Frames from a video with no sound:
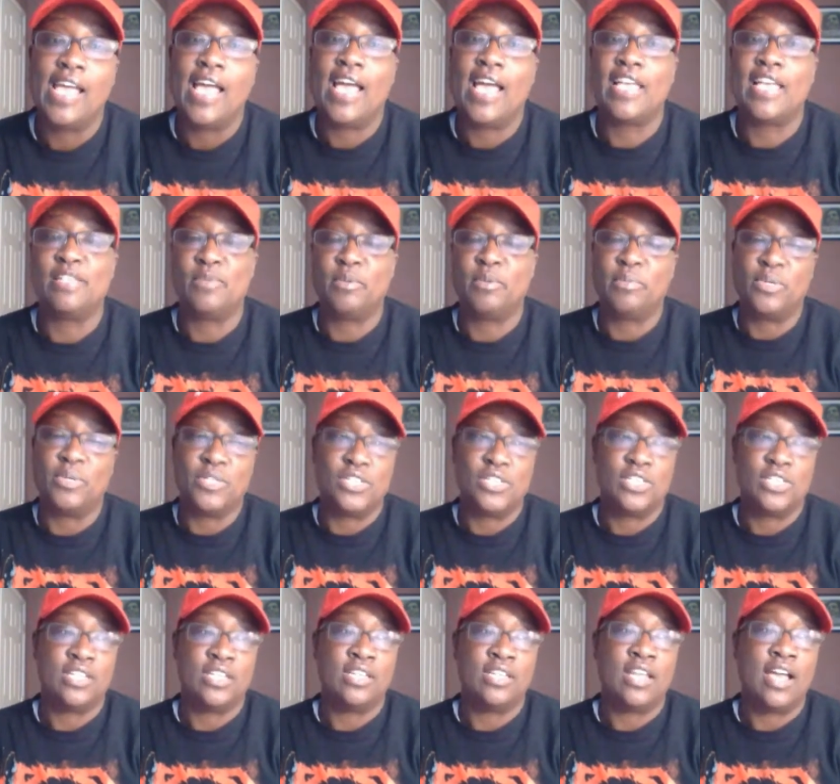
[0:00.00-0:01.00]
has been
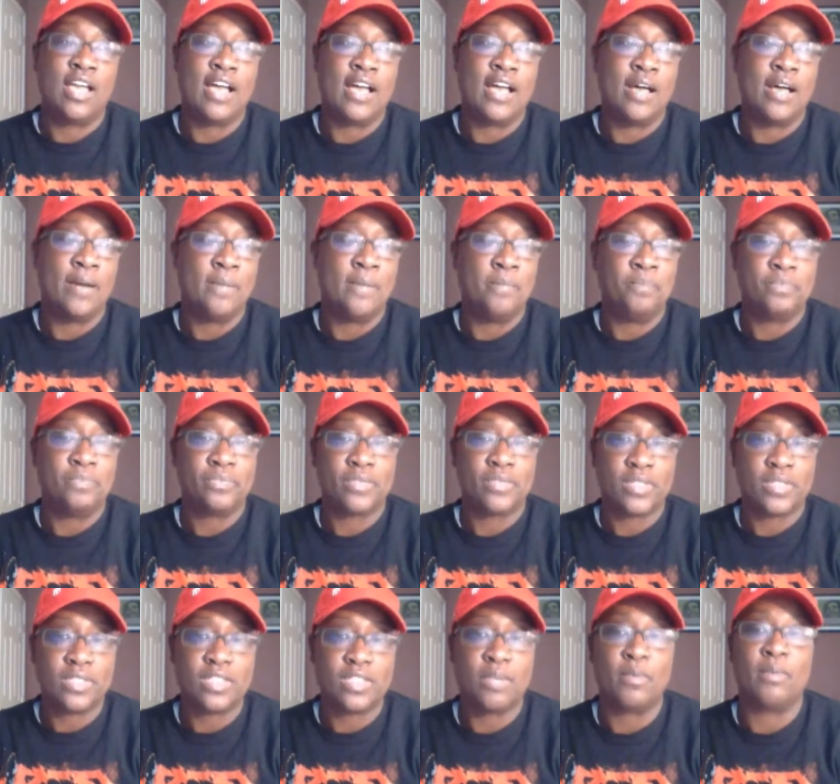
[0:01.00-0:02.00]
pushing um,
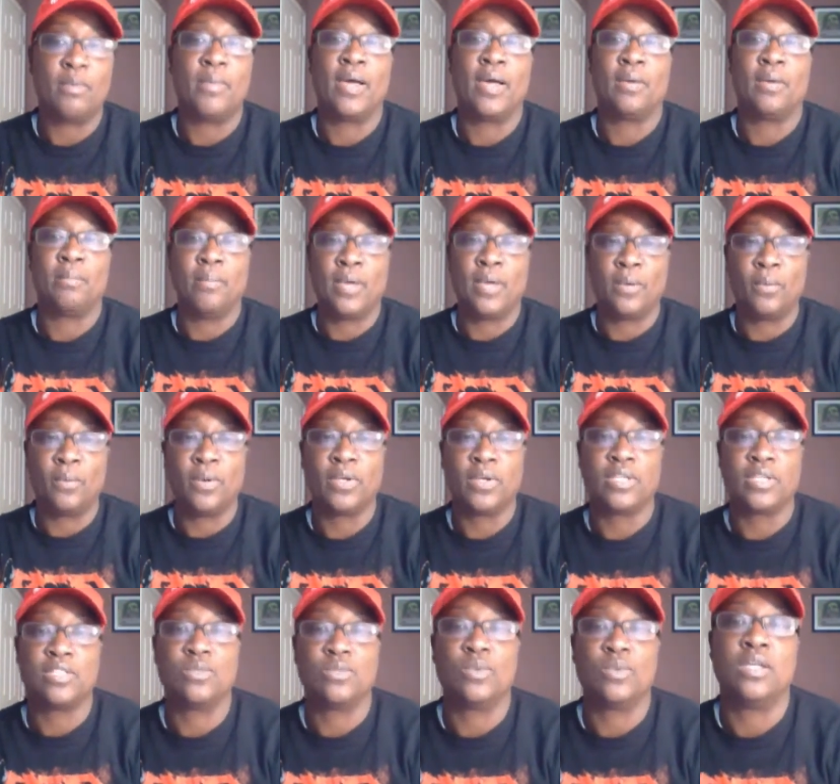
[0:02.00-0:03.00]
some of my, my
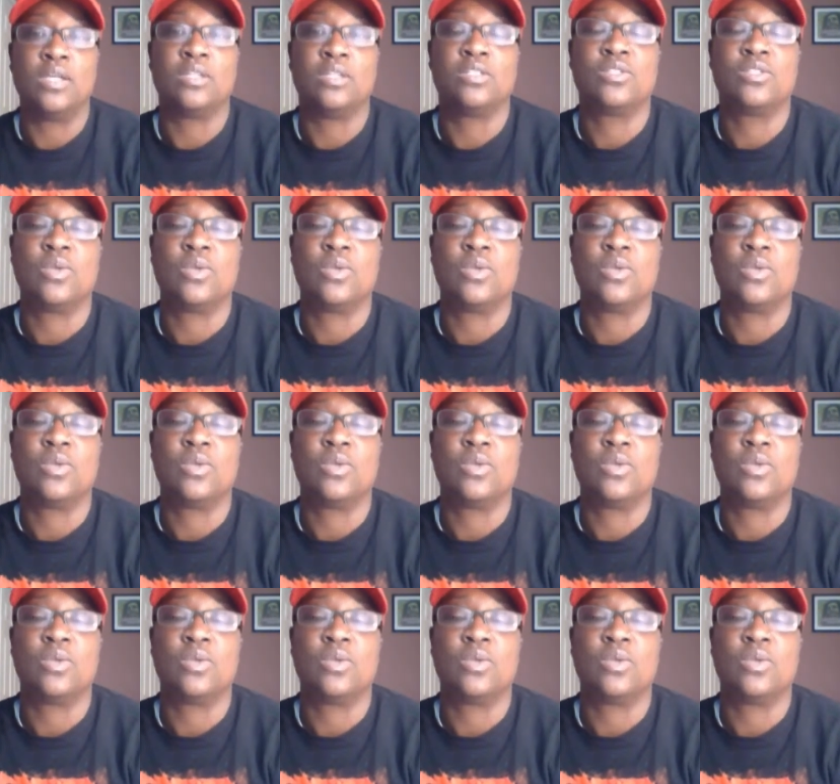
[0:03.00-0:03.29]
work as well.